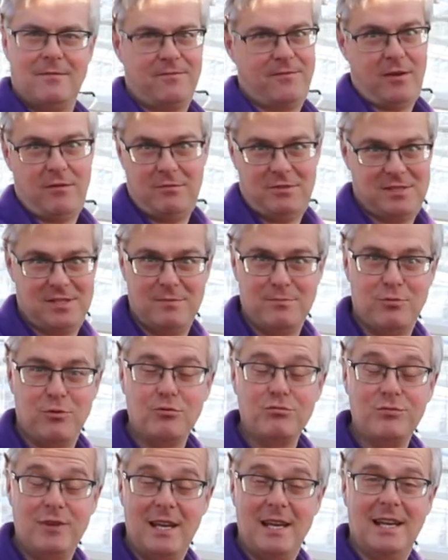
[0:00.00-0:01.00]
Very
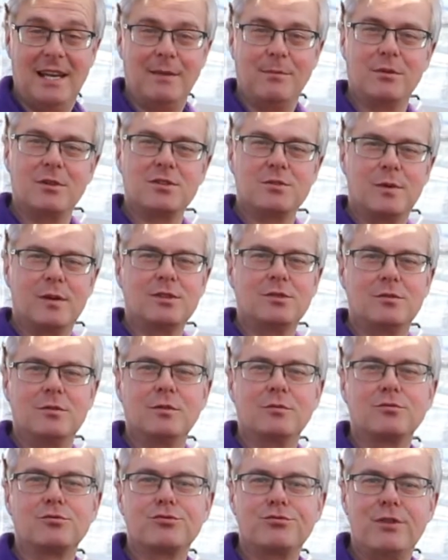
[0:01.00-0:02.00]
simple really, but there's one or two
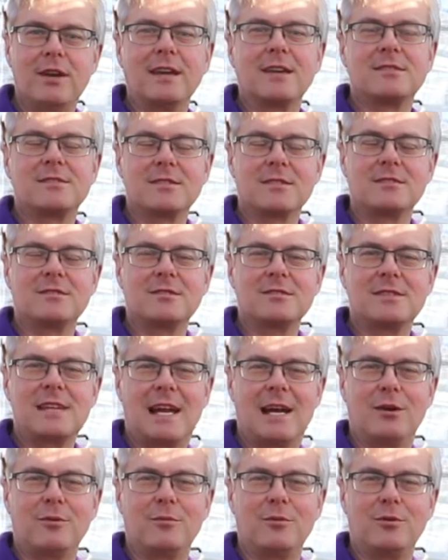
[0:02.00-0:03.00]
little tricks that can just
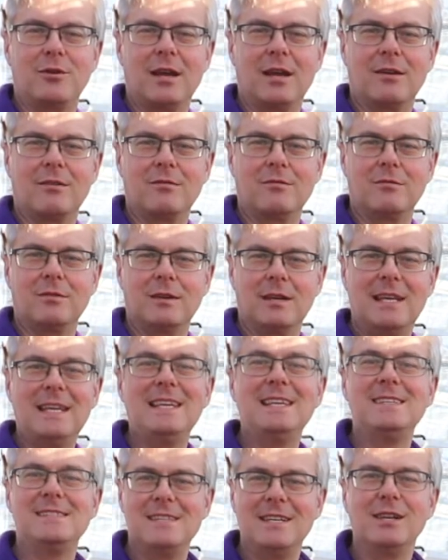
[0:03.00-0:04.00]
help you get
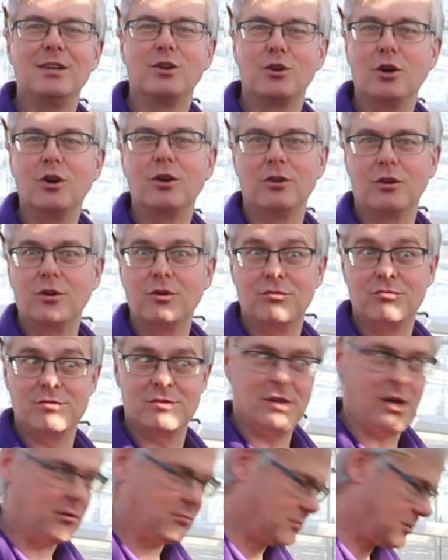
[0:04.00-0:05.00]
easy and good
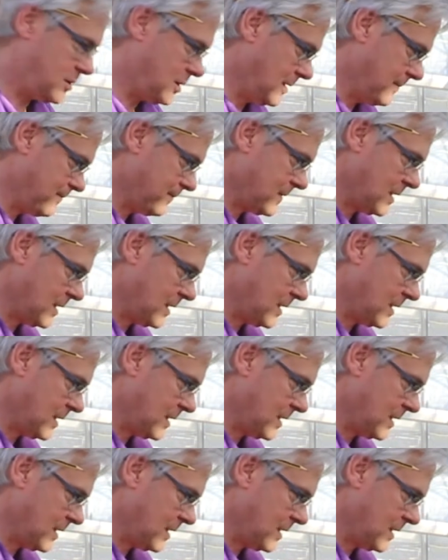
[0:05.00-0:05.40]
results.